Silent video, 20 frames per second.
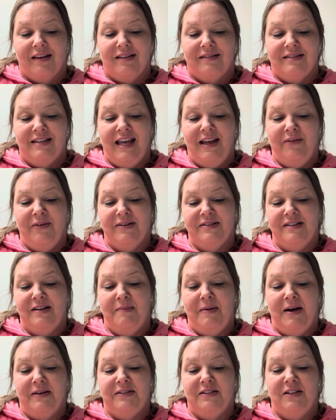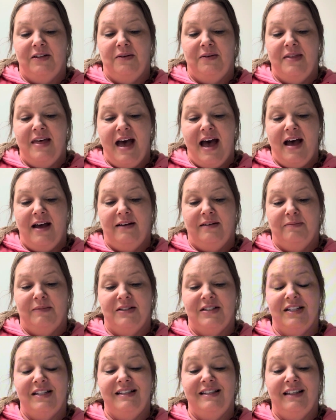Tate wasn't about to do that,
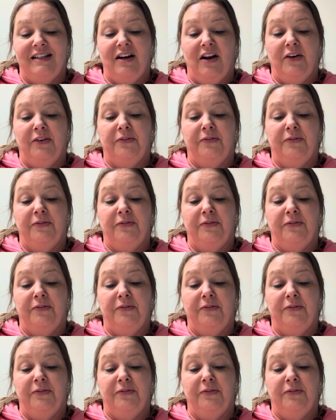but she did on